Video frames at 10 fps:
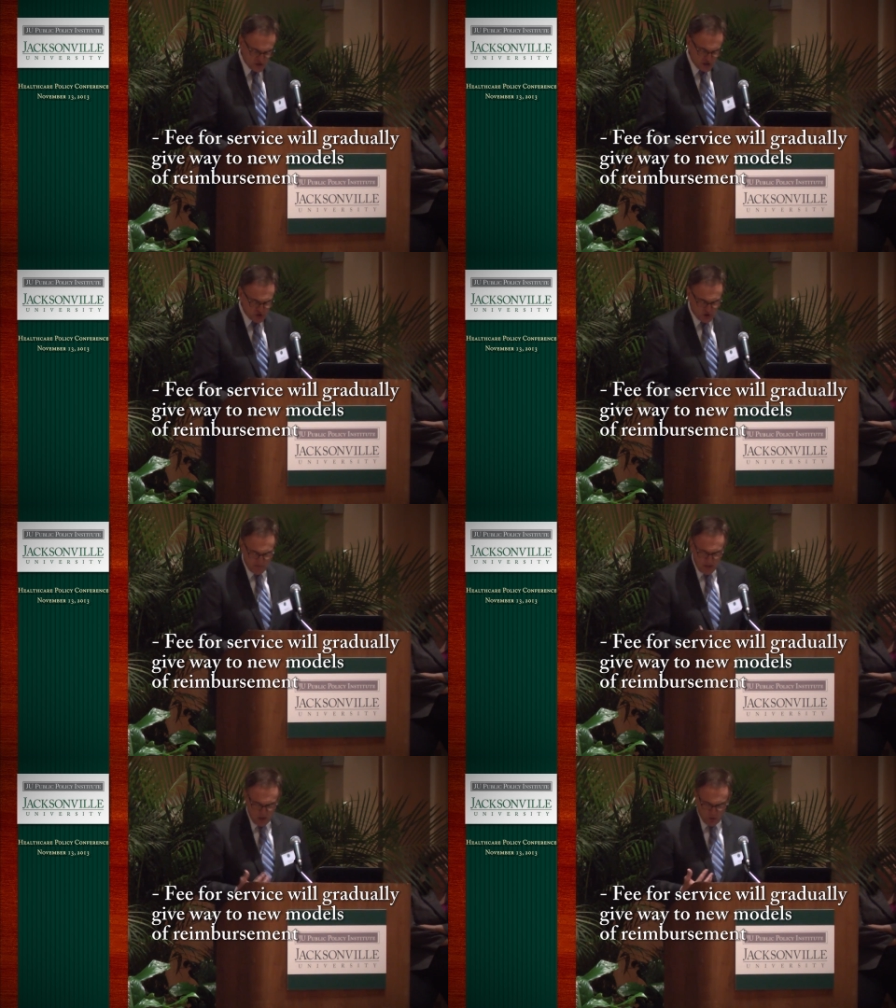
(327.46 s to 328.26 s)
the
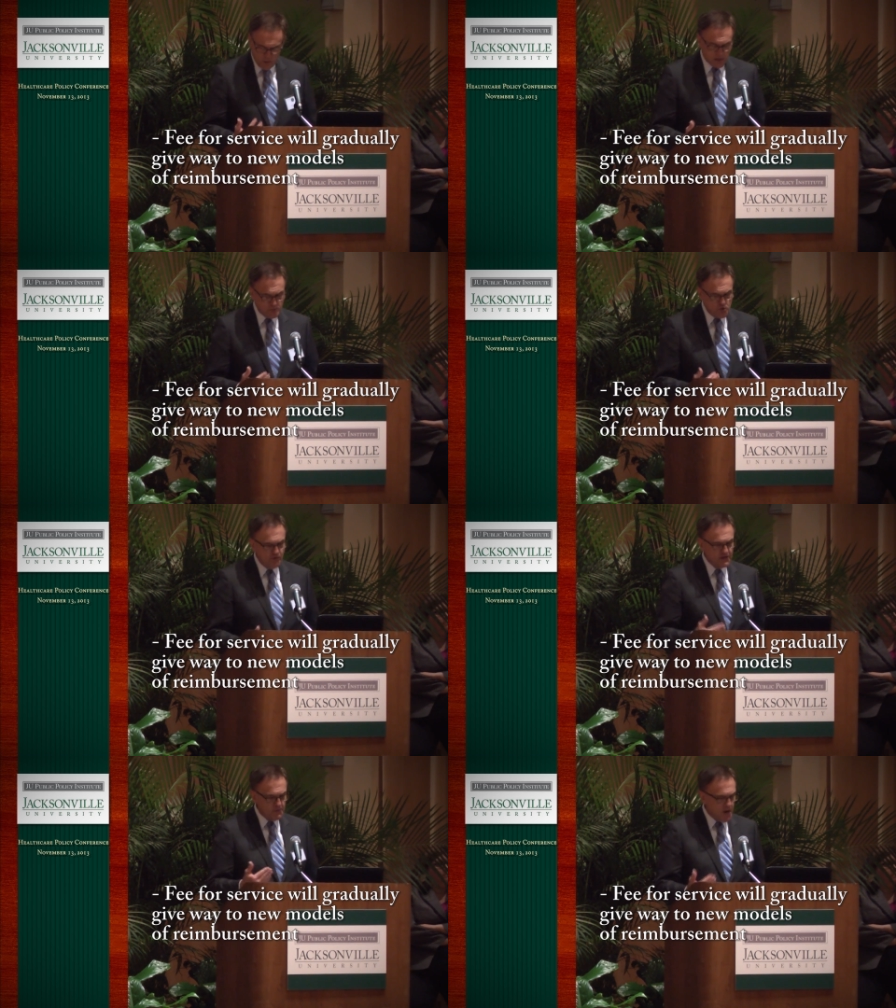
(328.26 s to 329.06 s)
system. We are
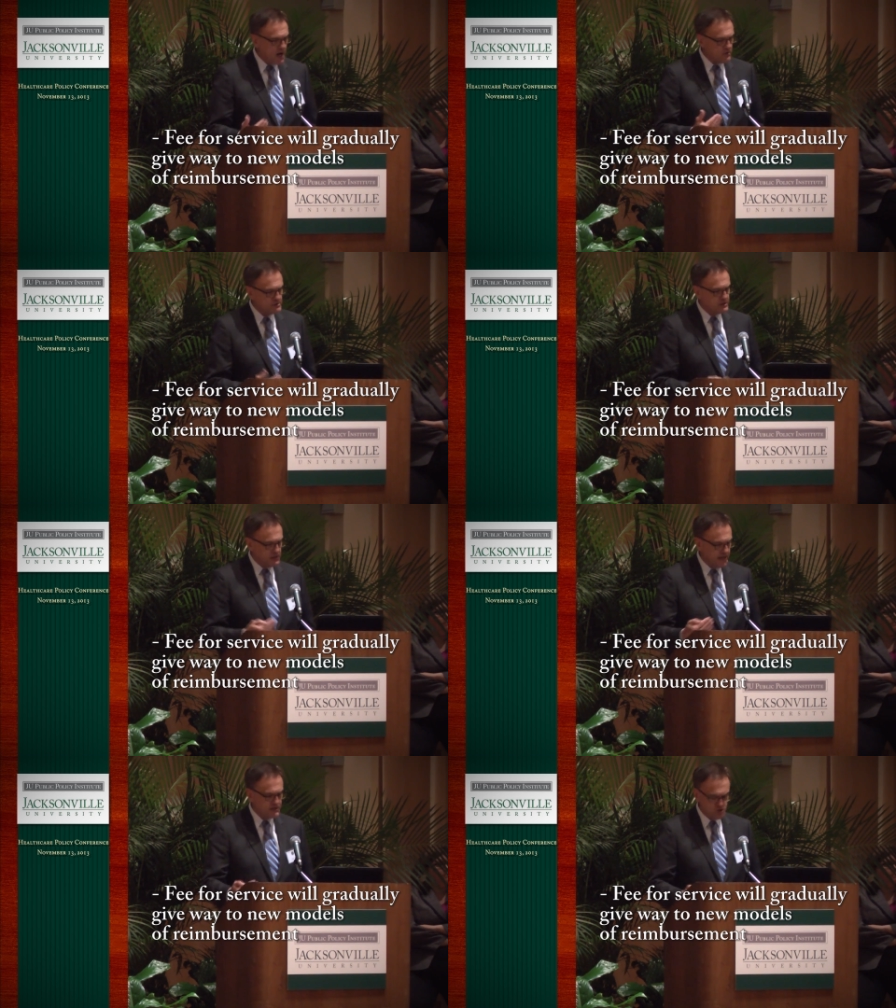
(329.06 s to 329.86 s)
moving to models that take